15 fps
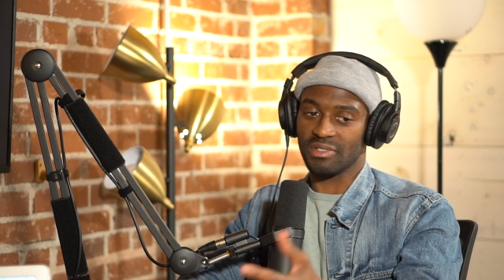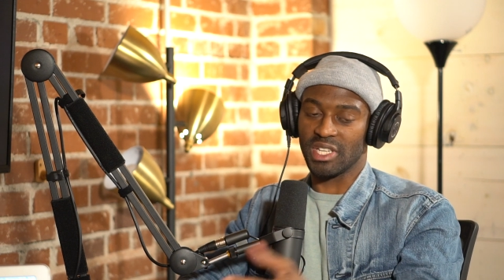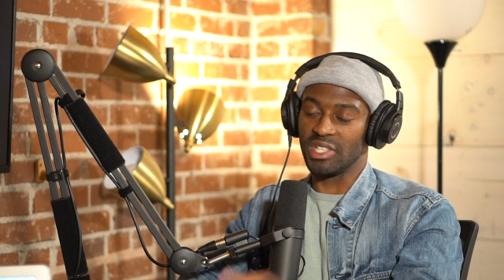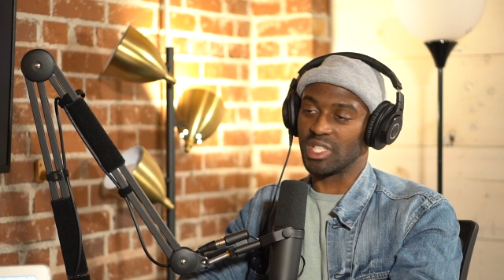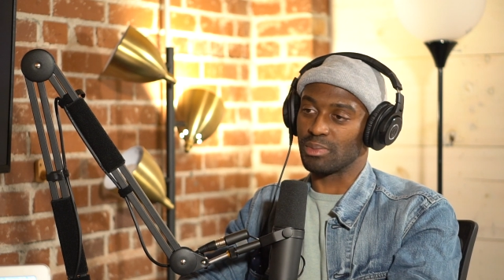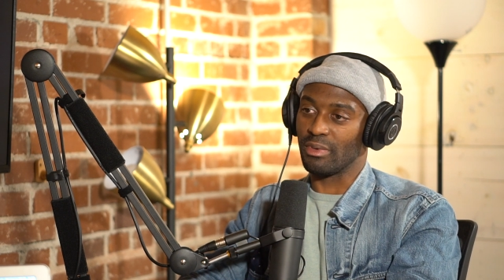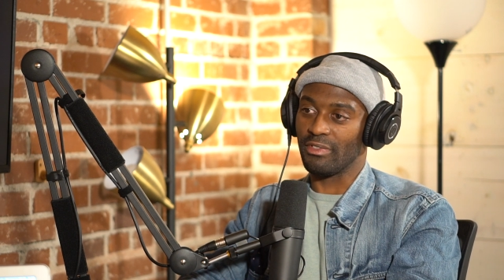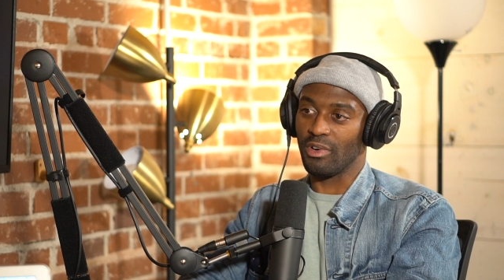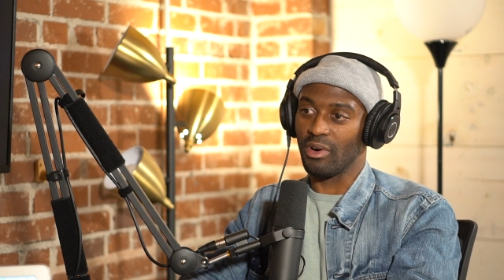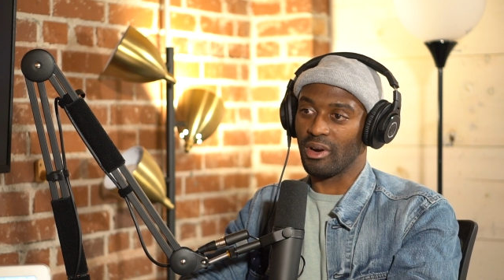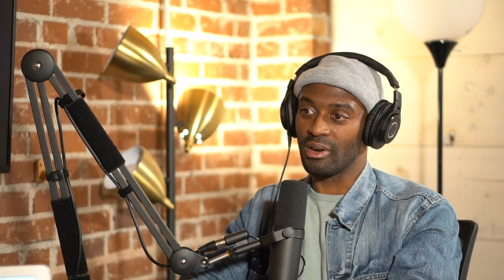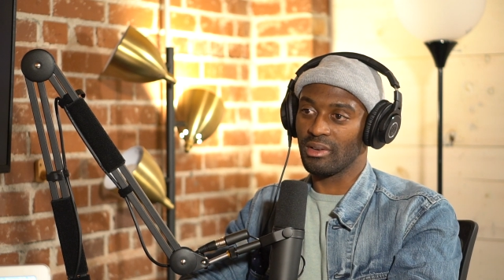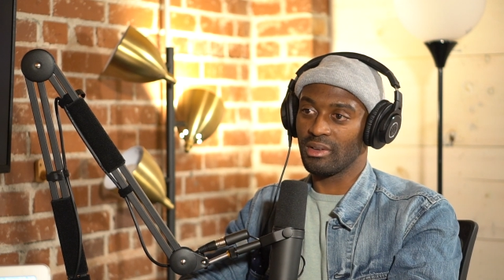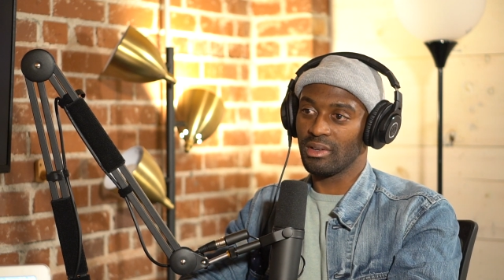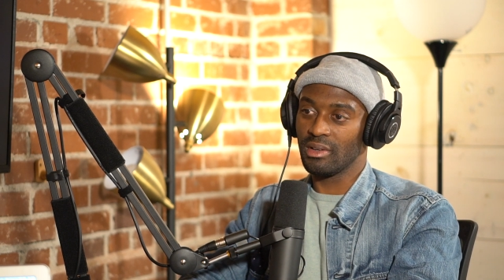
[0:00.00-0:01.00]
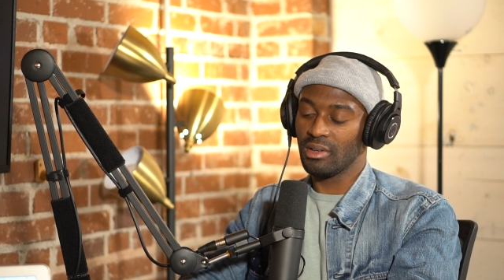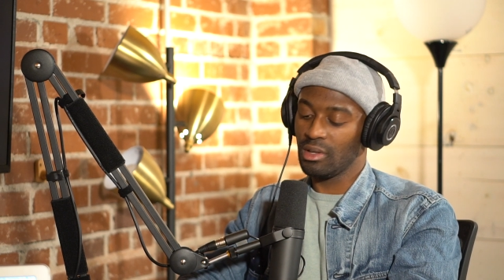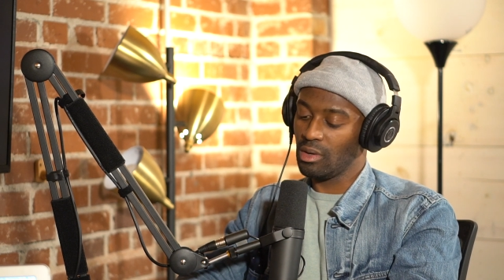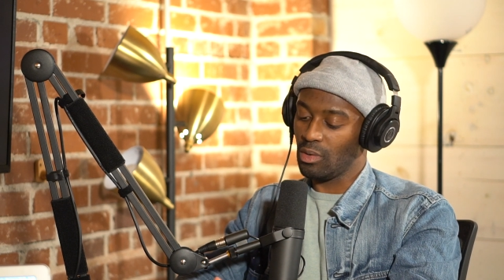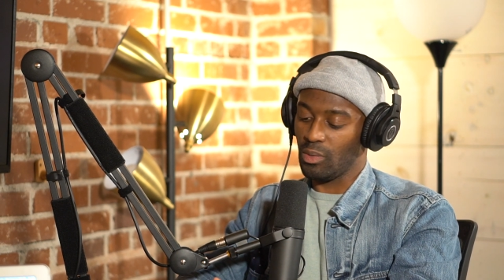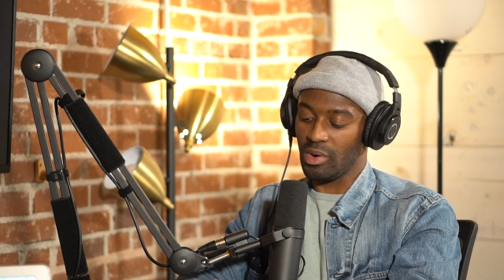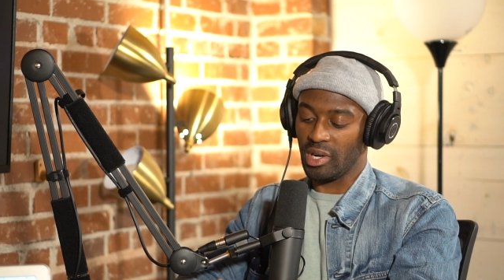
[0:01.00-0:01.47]
I've seen this before.
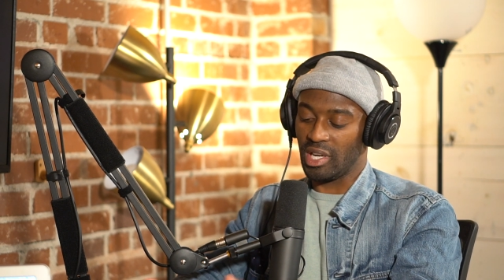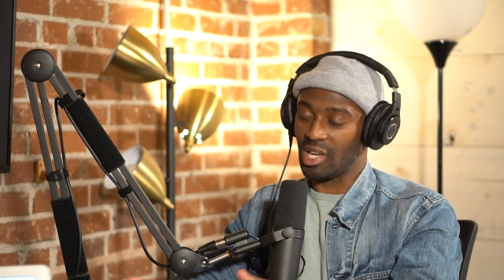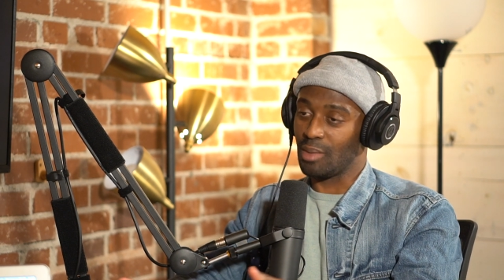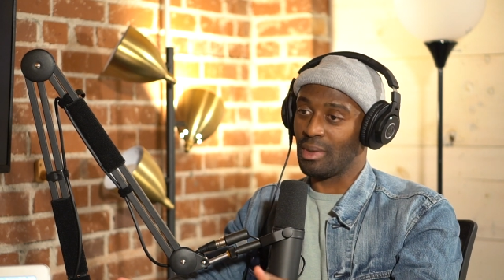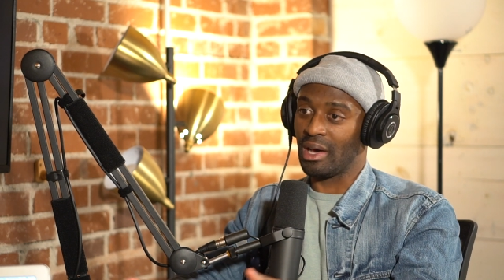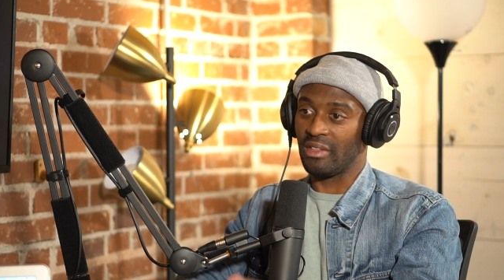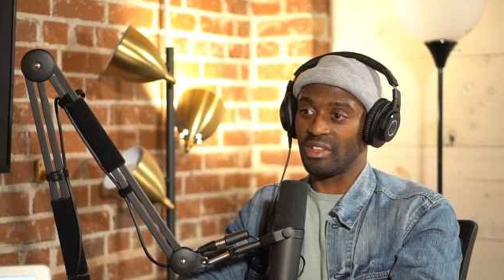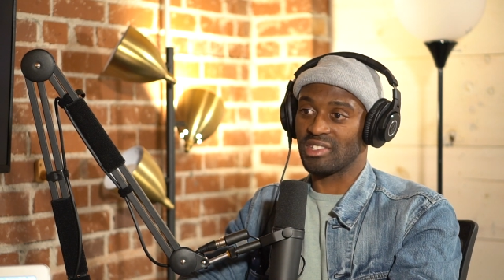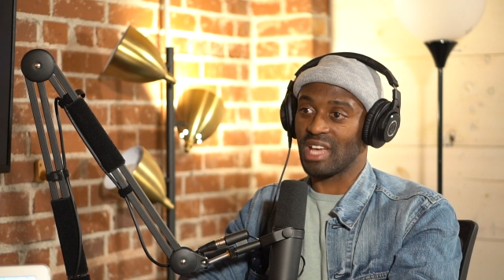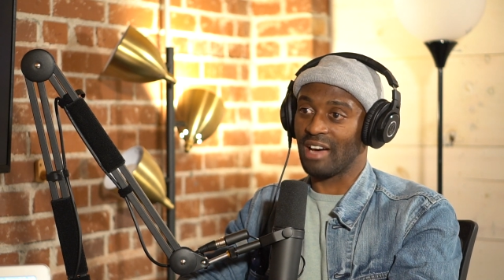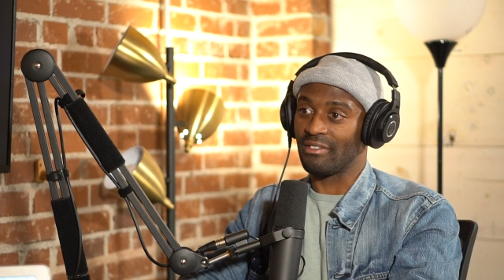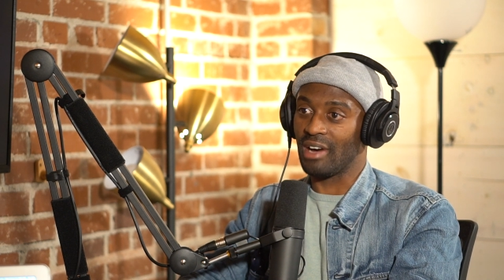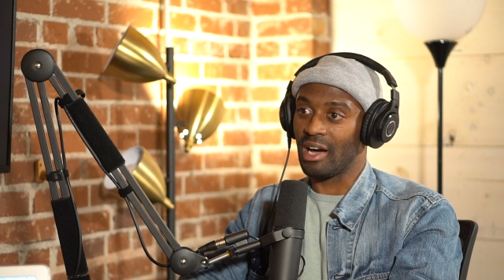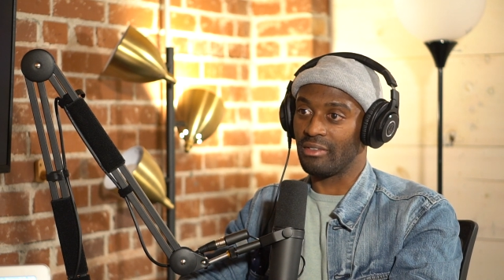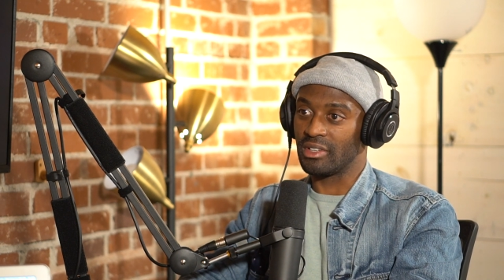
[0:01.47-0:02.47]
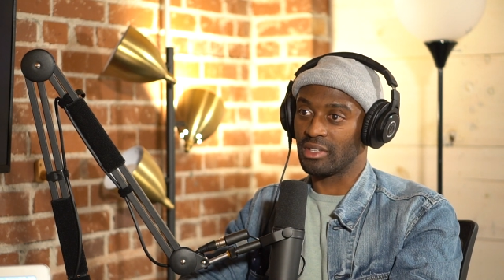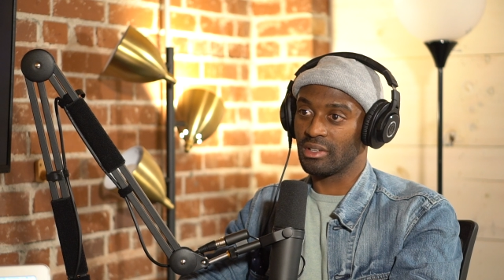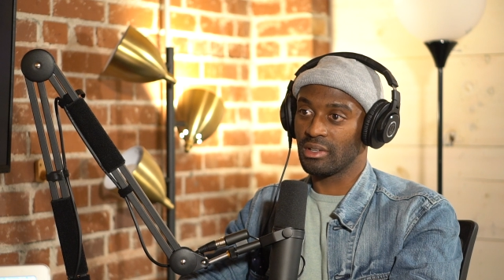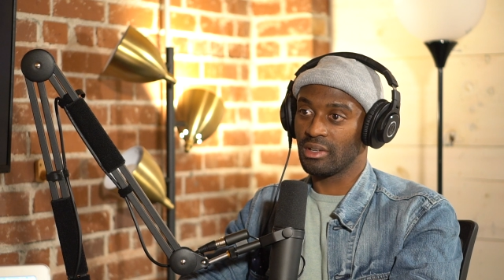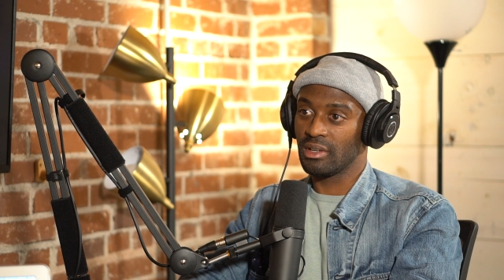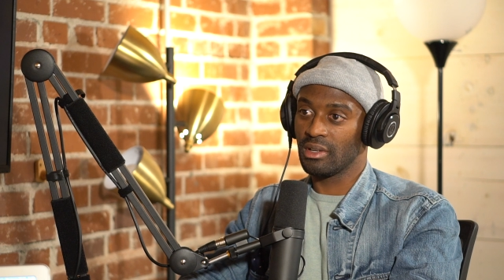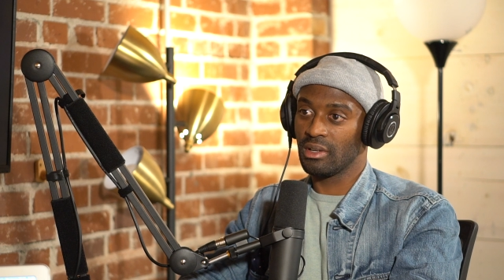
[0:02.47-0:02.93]
We're going to come out of this
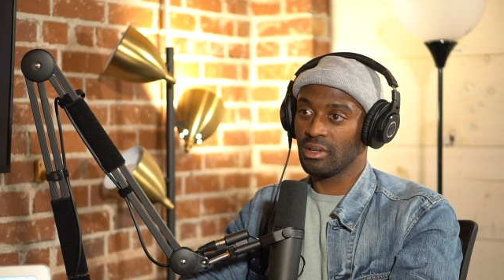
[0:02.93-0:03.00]
high-fiving.